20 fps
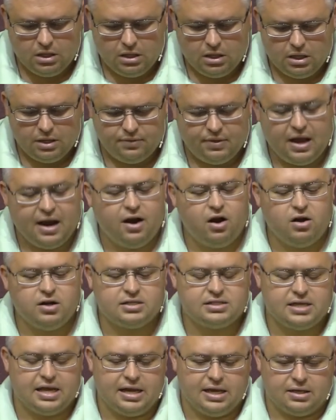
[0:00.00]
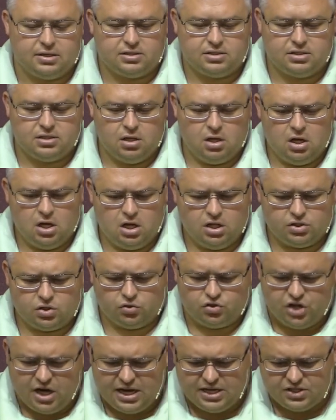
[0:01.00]
And there it says, So
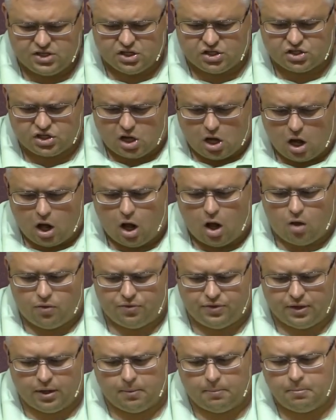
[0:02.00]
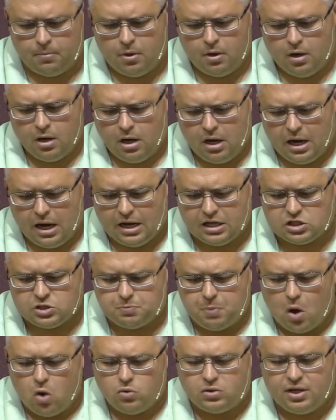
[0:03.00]
Jesus called them and
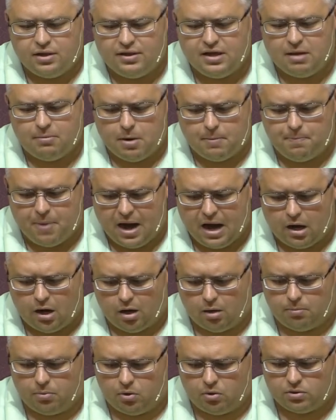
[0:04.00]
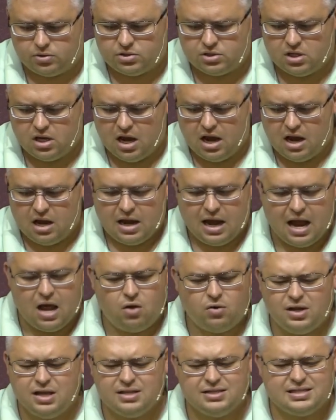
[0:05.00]
spoke to them in parables. How
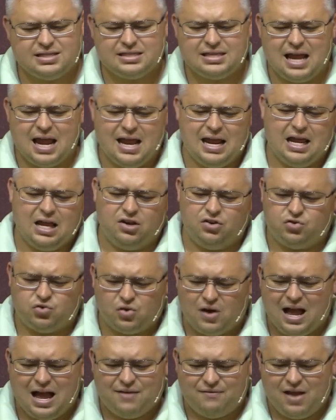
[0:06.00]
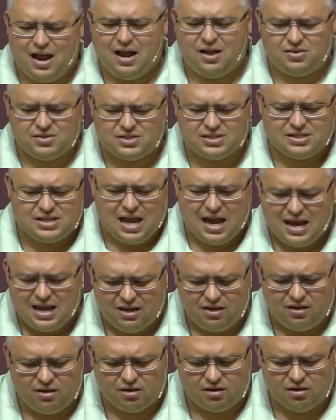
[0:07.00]
can Satan drive out
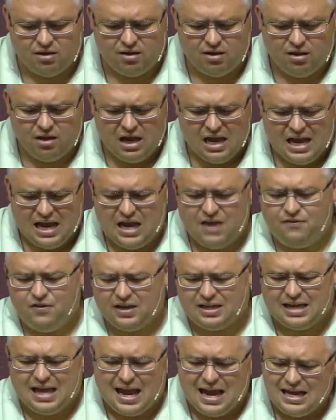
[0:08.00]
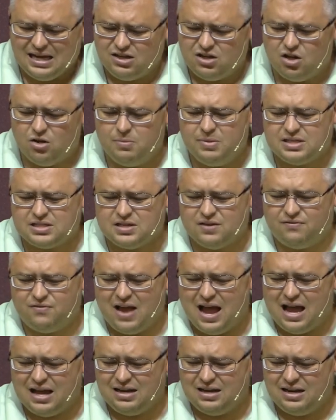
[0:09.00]
Satan? If a kingdom is
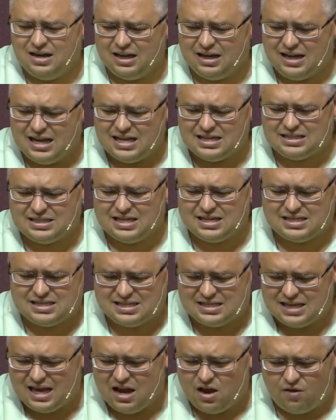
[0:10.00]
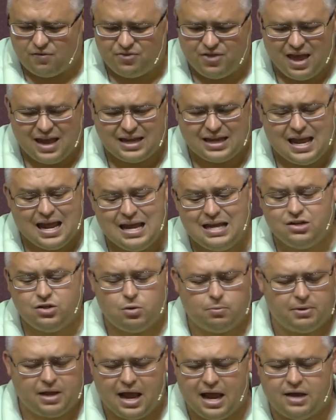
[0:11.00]
divided against itself, that
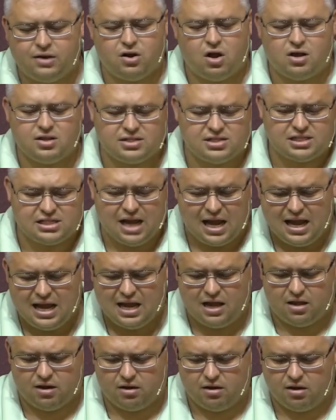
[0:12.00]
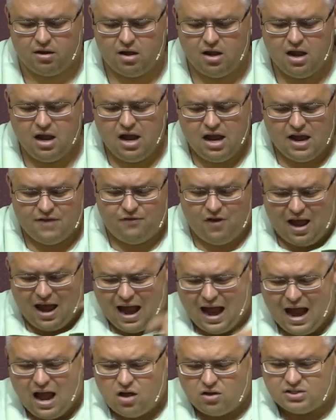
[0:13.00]
kingdom cannot stand. If a
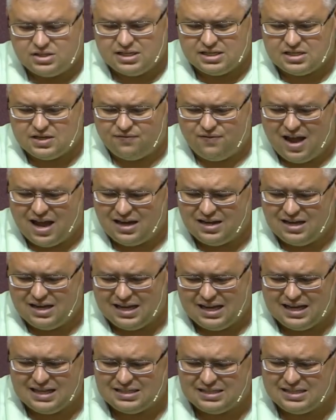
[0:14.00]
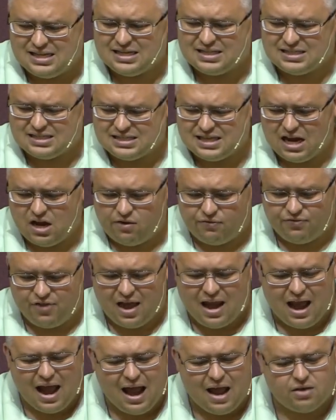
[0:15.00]
house is divided against itself,
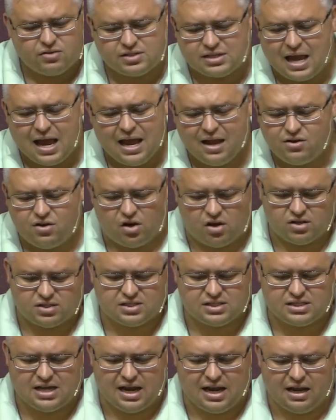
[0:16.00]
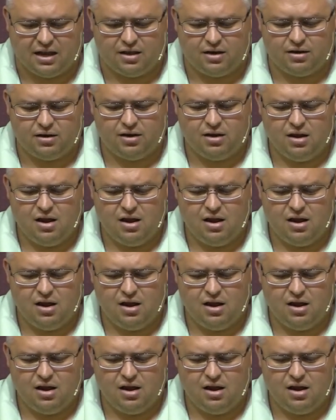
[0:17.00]
that house cannot stand.